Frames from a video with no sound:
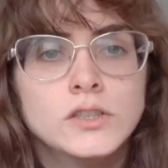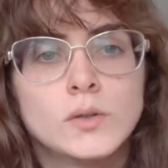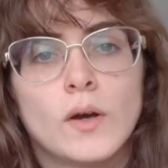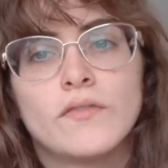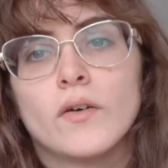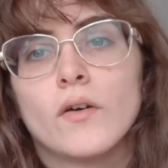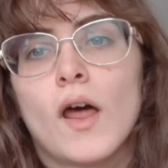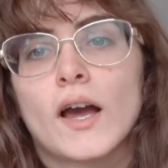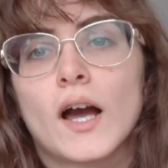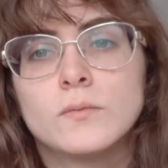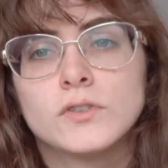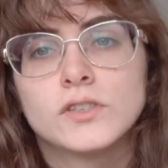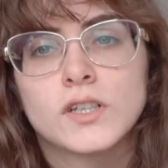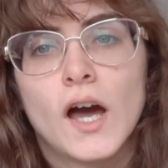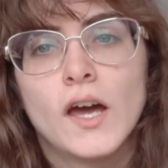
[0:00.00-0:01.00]
So I feel like
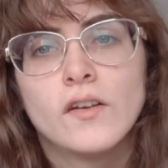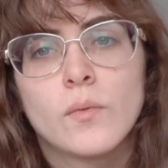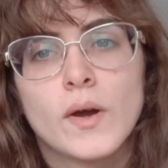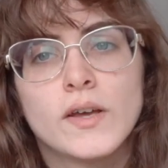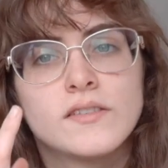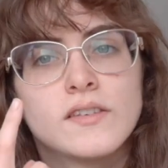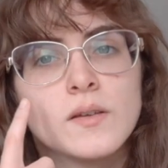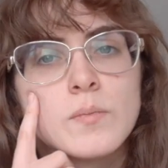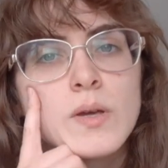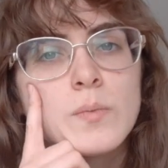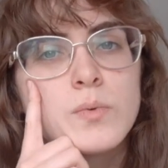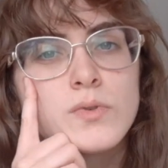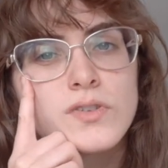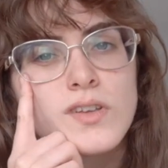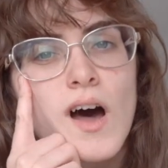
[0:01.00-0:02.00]
I'm just kind of wasting
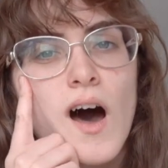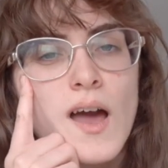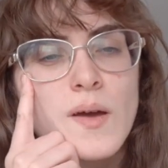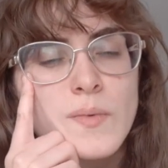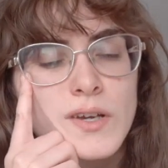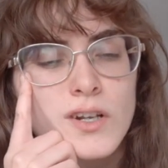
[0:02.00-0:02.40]
people's time,